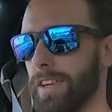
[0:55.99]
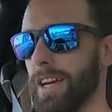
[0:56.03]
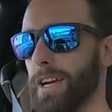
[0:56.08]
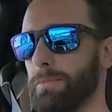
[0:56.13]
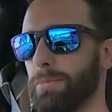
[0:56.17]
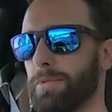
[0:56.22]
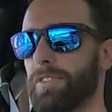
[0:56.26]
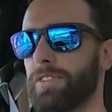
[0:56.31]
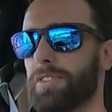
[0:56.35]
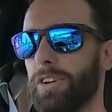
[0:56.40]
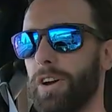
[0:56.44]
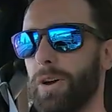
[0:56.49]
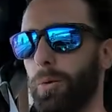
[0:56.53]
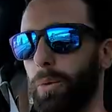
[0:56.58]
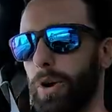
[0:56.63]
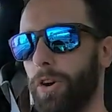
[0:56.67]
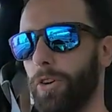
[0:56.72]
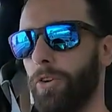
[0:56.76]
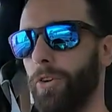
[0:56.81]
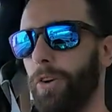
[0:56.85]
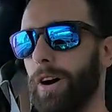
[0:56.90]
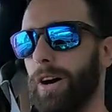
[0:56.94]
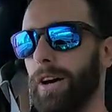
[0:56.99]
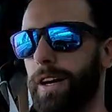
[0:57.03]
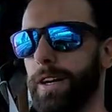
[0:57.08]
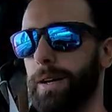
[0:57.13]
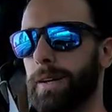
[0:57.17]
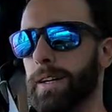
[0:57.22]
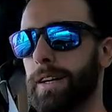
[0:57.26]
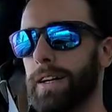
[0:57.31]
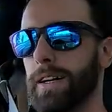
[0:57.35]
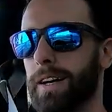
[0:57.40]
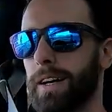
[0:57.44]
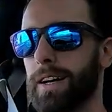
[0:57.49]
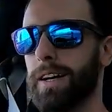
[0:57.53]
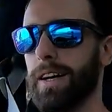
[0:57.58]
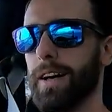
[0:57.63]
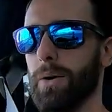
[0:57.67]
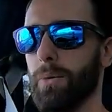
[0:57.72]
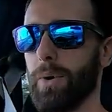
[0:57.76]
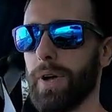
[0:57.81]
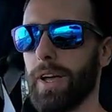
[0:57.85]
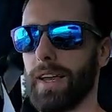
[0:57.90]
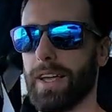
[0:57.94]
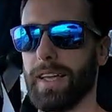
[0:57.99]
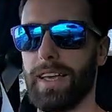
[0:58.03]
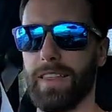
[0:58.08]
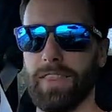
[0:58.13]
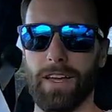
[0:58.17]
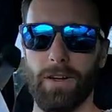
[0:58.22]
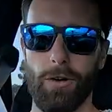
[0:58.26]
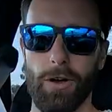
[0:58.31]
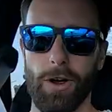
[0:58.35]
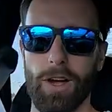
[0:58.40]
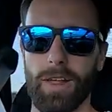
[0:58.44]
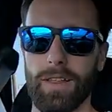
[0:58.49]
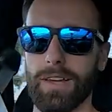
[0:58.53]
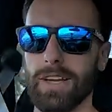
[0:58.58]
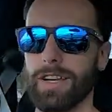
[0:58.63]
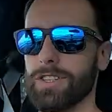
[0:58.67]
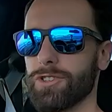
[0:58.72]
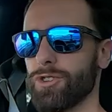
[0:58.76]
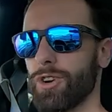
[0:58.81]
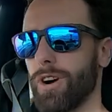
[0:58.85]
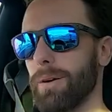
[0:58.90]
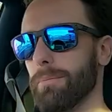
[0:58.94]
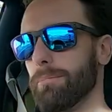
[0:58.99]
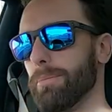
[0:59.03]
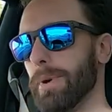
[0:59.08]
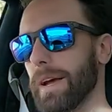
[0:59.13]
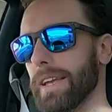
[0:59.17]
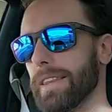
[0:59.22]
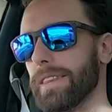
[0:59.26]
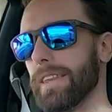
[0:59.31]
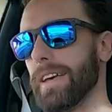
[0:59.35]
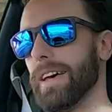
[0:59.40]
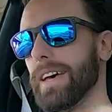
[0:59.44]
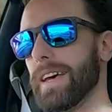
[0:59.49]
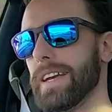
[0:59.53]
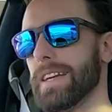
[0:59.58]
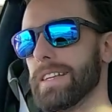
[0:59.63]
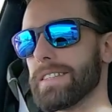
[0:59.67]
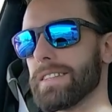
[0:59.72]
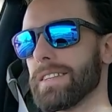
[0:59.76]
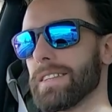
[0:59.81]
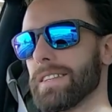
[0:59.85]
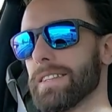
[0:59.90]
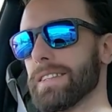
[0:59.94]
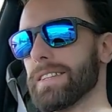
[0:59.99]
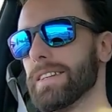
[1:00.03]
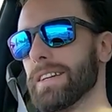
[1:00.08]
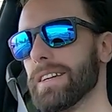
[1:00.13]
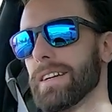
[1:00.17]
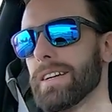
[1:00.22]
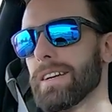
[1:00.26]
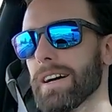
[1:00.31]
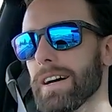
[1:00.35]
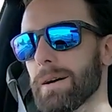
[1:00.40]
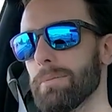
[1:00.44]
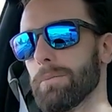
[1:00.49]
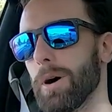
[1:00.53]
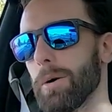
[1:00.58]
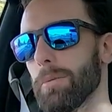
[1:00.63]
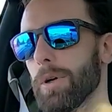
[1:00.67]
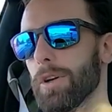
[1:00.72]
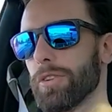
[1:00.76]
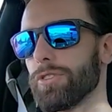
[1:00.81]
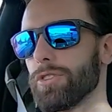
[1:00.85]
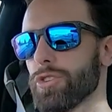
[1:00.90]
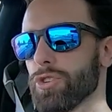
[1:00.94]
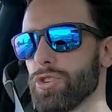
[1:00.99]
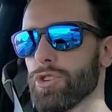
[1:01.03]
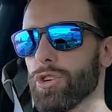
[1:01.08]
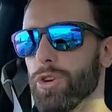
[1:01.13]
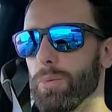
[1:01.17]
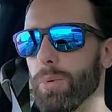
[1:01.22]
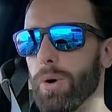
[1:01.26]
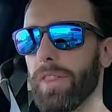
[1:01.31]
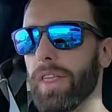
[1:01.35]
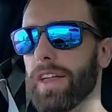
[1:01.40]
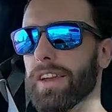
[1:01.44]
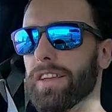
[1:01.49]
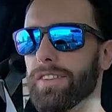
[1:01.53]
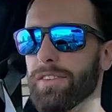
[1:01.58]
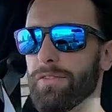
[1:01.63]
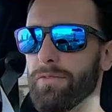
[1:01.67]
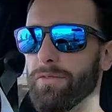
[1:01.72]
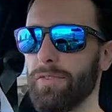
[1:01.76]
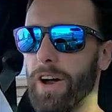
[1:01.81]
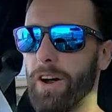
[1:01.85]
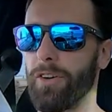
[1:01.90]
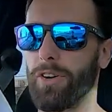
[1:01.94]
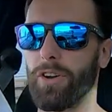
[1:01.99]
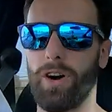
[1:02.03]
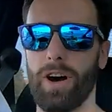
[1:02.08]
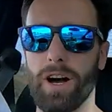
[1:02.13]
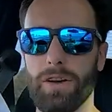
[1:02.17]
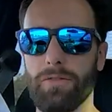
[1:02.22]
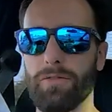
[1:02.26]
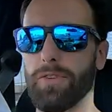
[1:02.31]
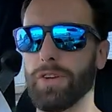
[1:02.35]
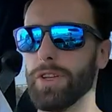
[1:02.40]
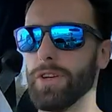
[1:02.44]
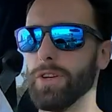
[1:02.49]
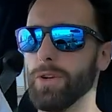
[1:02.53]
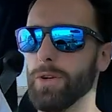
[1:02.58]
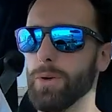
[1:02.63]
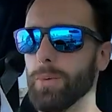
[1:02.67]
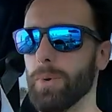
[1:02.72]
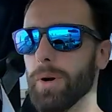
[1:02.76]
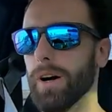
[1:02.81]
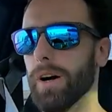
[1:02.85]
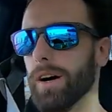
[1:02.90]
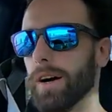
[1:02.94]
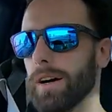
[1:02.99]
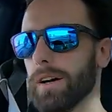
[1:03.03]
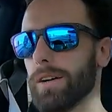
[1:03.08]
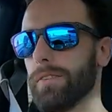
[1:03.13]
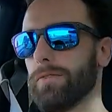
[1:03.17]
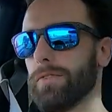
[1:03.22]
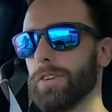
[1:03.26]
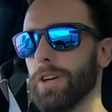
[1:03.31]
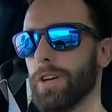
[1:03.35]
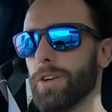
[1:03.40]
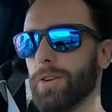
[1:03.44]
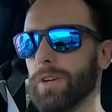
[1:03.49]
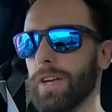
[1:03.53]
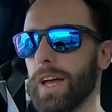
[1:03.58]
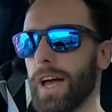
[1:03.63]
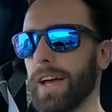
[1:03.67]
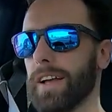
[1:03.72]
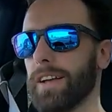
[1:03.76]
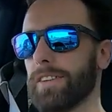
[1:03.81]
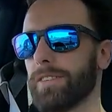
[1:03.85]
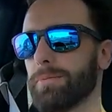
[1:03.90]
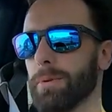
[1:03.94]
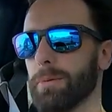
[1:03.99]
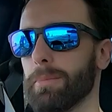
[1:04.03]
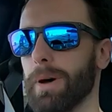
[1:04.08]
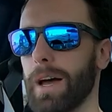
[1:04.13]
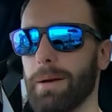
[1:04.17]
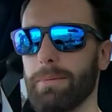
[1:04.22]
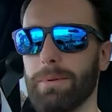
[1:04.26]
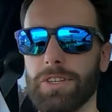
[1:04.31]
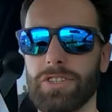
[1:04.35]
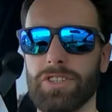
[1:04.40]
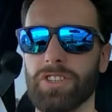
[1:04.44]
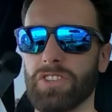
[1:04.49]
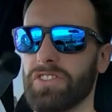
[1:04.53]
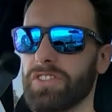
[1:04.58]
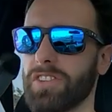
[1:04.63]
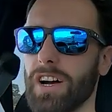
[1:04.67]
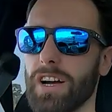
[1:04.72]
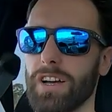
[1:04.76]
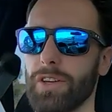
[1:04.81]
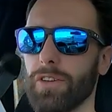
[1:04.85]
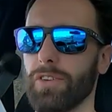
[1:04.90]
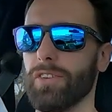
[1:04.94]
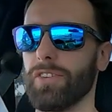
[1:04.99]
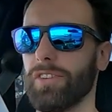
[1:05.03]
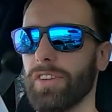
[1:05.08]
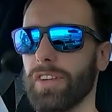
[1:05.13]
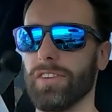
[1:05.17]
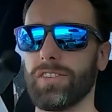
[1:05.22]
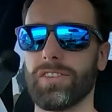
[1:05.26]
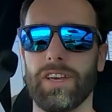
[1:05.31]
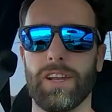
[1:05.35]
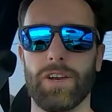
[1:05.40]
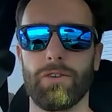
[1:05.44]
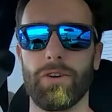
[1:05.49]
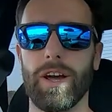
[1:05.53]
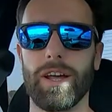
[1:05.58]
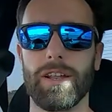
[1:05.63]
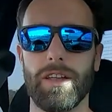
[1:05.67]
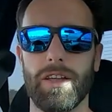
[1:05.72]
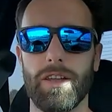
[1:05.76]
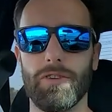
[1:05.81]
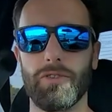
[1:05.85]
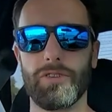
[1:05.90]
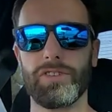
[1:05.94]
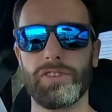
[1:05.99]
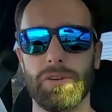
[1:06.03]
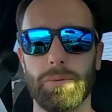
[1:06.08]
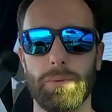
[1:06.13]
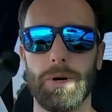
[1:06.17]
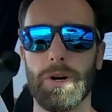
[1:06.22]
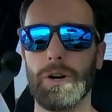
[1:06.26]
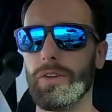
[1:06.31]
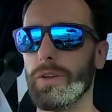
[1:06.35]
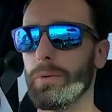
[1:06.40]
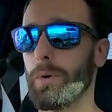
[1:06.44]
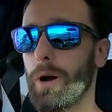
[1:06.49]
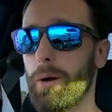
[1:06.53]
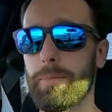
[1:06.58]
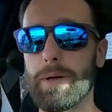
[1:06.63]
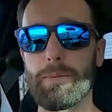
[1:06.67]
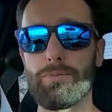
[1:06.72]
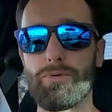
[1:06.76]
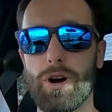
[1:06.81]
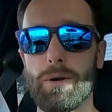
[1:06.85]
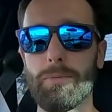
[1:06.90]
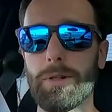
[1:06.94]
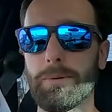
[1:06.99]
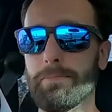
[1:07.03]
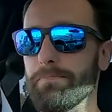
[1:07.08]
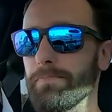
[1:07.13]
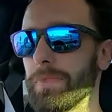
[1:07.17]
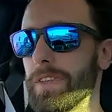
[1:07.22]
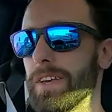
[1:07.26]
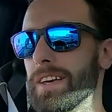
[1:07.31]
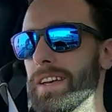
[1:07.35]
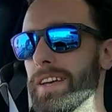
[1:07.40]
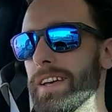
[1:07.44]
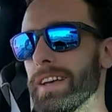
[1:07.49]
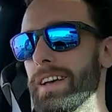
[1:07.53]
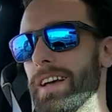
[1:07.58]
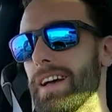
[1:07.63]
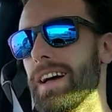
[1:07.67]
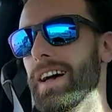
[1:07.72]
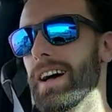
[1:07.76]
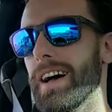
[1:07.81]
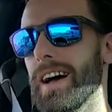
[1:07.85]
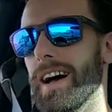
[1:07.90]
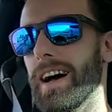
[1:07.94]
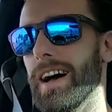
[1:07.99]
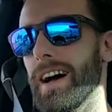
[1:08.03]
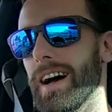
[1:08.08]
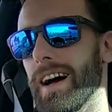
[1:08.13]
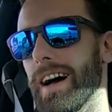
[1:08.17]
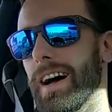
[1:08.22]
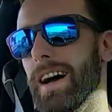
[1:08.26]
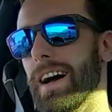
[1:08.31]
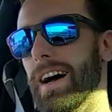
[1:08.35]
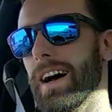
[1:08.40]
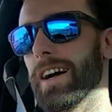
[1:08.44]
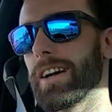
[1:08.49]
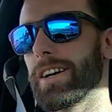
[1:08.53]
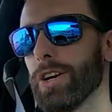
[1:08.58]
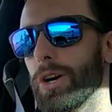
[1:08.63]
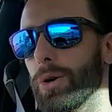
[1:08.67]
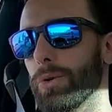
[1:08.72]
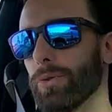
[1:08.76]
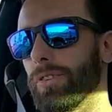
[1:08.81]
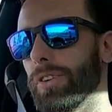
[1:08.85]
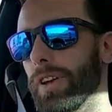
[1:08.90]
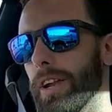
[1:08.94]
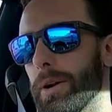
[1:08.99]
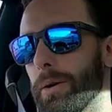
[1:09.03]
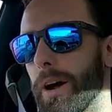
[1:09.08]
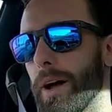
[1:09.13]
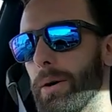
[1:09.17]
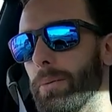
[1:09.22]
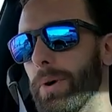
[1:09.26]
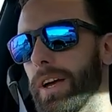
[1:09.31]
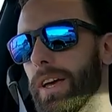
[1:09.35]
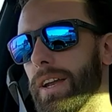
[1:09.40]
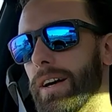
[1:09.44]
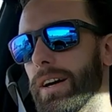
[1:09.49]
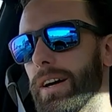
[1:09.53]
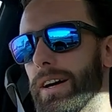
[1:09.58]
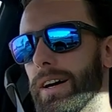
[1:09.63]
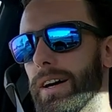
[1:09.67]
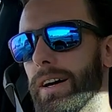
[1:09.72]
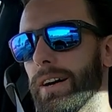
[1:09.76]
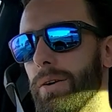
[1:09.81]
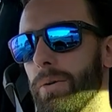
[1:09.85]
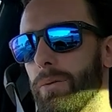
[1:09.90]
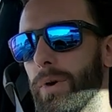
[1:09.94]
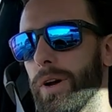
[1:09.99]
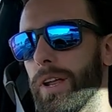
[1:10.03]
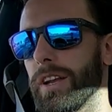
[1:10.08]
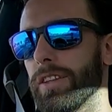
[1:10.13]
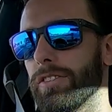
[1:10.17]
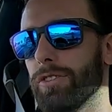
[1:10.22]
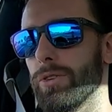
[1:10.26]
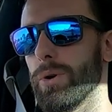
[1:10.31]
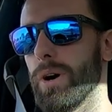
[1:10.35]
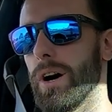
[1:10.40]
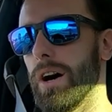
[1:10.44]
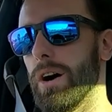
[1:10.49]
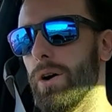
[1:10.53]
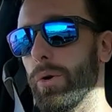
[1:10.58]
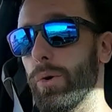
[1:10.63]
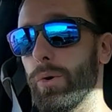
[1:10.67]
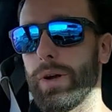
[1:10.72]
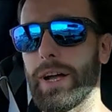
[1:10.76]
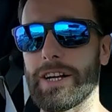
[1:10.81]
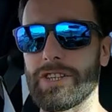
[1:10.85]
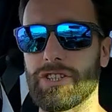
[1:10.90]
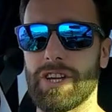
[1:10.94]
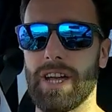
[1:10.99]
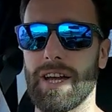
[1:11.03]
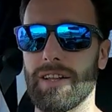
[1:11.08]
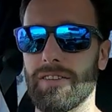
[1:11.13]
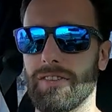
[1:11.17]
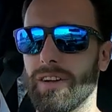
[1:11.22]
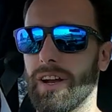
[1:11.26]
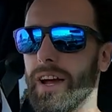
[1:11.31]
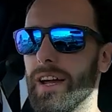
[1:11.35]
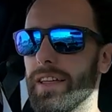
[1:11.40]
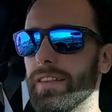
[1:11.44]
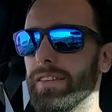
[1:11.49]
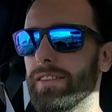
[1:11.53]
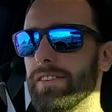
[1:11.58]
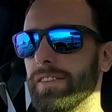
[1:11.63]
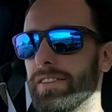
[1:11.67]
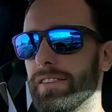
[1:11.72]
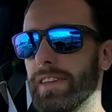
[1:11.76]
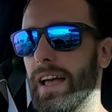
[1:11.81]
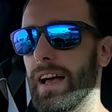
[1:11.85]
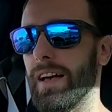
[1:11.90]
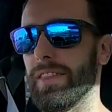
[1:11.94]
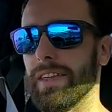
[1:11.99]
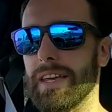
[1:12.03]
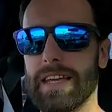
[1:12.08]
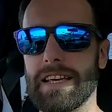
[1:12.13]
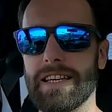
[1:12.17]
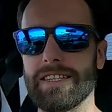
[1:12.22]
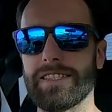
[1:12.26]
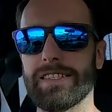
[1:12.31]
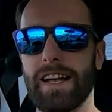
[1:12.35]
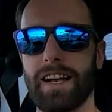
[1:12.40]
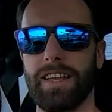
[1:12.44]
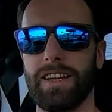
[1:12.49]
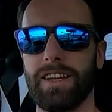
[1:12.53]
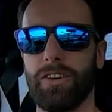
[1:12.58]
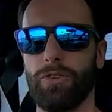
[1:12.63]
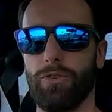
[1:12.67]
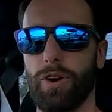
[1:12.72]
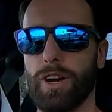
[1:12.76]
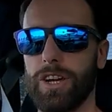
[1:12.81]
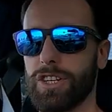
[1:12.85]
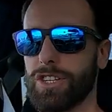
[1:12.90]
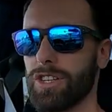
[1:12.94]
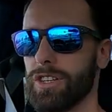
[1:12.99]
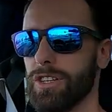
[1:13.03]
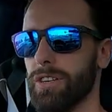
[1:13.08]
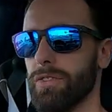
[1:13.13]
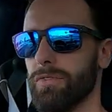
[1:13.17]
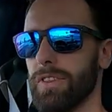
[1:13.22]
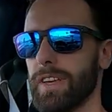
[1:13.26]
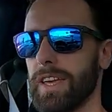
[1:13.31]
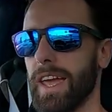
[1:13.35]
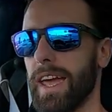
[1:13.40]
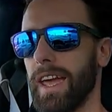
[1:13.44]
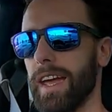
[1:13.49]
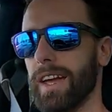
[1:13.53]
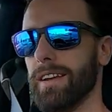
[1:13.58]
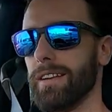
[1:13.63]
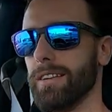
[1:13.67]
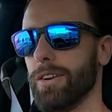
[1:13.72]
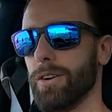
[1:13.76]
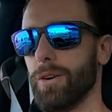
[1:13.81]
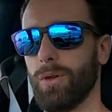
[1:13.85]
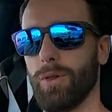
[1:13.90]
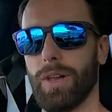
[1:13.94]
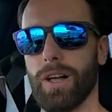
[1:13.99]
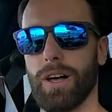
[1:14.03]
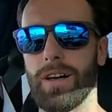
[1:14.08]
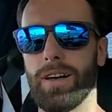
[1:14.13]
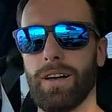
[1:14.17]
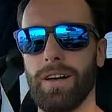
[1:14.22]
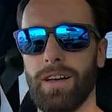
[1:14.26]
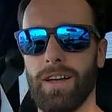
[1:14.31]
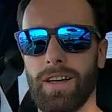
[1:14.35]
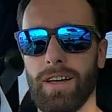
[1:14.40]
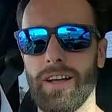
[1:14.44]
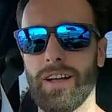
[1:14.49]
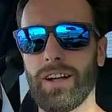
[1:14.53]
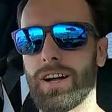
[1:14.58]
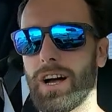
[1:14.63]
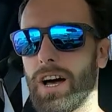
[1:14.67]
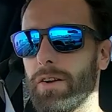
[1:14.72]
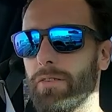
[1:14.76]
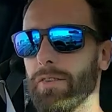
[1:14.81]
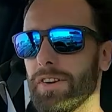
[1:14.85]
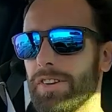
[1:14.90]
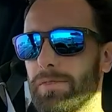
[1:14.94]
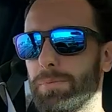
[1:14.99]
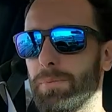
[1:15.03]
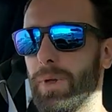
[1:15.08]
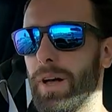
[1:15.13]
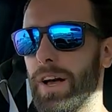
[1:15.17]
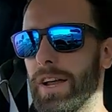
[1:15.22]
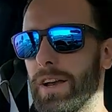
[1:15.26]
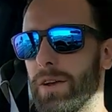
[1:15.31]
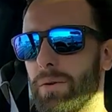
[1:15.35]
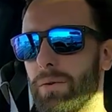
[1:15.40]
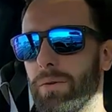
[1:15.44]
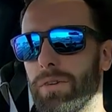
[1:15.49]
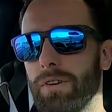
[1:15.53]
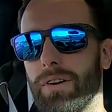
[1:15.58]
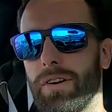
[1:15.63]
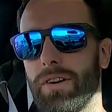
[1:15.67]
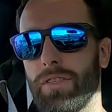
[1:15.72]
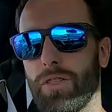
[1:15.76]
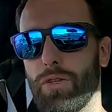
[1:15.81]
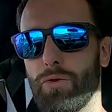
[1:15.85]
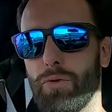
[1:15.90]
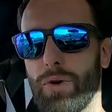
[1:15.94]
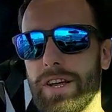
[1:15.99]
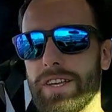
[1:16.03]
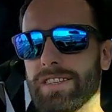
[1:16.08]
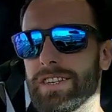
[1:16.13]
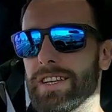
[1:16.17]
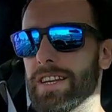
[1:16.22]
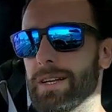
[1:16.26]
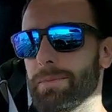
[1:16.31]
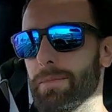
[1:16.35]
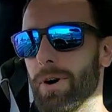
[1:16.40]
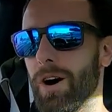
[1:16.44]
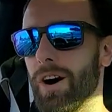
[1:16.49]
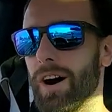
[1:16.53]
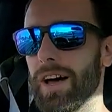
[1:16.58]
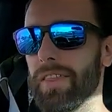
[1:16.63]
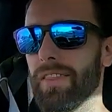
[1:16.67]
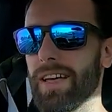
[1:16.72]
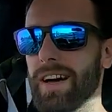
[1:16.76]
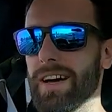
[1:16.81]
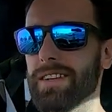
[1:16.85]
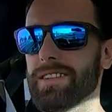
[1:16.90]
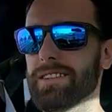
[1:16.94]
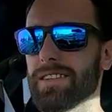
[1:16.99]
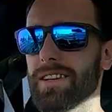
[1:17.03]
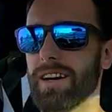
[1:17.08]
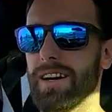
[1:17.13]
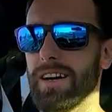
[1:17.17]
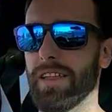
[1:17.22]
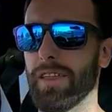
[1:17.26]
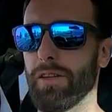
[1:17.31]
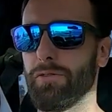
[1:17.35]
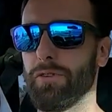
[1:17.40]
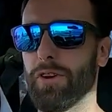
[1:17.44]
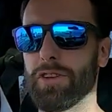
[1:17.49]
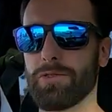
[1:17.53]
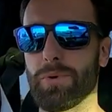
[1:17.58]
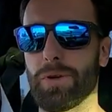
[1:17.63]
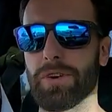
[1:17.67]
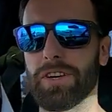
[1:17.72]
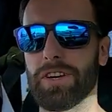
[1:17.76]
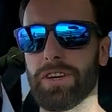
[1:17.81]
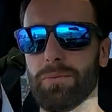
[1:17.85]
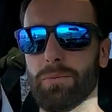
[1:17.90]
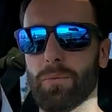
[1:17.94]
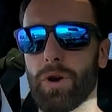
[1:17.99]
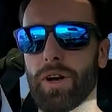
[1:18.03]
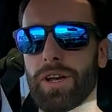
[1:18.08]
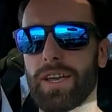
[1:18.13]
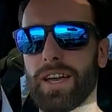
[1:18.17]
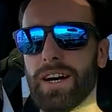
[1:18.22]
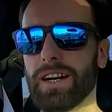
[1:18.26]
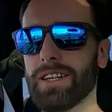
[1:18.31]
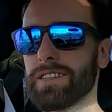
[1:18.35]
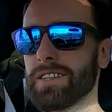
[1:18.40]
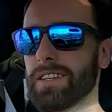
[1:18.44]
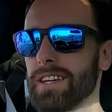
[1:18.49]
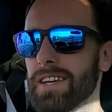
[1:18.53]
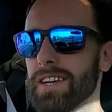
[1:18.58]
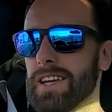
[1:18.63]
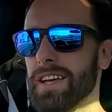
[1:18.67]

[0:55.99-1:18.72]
kept. So we're, uh, we're going to get there early and try and beat the heat. Um, I'm not too sure what that is in Fahrenheit for you uh, for you Yanks, maybe just start using centigrade like the rest of the world and it won't be a problem. Uh, cool. So anyway, we're gonna we're gonna do our oil catch can today. This is now the second iteration of the can. I'll uh, kind of explain the reasoning behind that. Uh, the first one didn't work out.